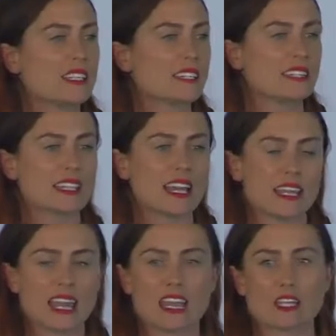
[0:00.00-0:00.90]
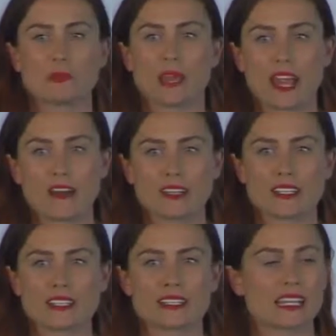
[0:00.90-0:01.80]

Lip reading: to the dedicated parents,